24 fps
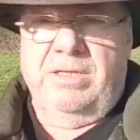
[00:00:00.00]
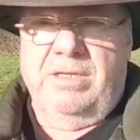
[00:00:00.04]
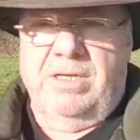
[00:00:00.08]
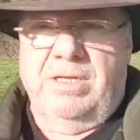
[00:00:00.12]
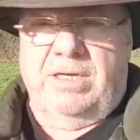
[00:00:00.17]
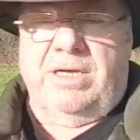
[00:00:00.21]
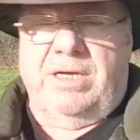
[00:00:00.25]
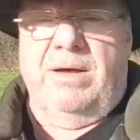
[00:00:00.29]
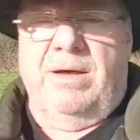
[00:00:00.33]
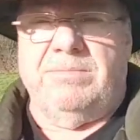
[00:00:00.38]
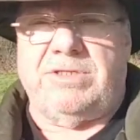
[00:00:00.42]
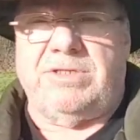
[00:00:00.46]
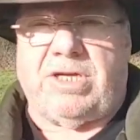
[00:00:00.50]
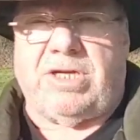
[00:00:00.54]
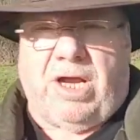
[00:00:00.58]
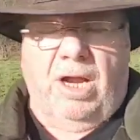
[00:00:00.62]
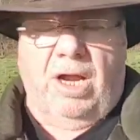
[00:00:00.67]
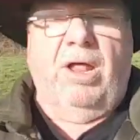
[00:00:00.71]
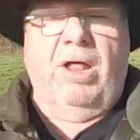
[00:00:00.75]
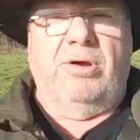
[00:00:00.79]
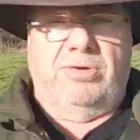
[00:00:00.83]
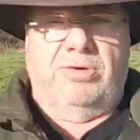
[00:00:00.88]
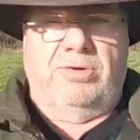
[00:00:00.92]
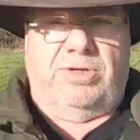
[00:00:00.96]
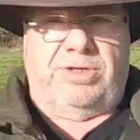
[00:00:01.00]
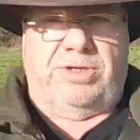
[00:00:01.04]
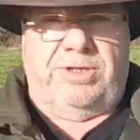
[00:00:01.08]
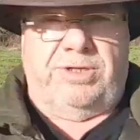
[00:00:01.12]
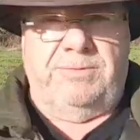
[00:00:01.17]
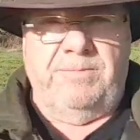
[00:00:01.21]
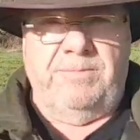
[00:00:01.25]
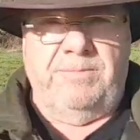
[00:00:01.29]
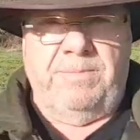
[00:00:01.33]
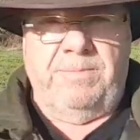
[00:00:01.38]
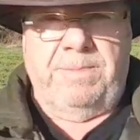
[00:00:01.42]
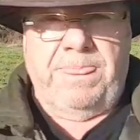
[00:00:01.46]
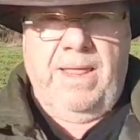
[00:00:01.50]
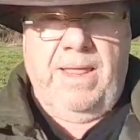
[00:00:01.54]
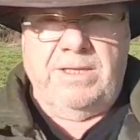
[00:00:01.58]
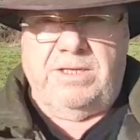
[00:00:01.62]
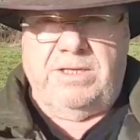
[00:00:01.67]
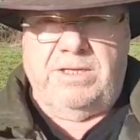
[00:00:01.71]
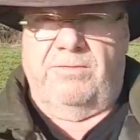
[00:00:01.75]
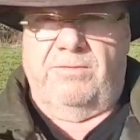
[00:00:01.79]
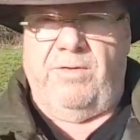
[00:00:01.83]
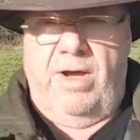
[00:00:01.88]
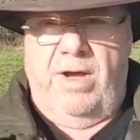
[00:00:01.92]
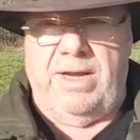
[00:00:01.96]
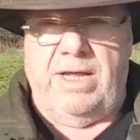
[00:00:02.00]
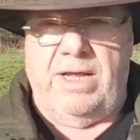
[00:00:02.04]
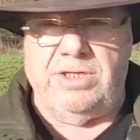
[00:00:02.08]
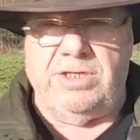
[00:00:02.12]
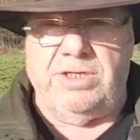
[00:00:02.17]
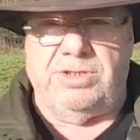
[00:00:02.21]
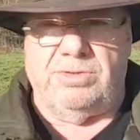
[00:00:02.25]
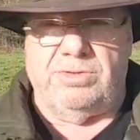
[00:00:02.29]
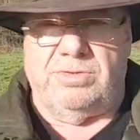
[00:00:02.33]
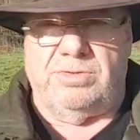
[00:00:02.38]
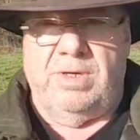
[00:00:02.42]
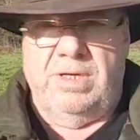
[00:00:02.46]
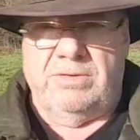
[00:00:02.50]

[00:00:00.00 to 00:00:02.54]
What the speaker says: that comes close to financial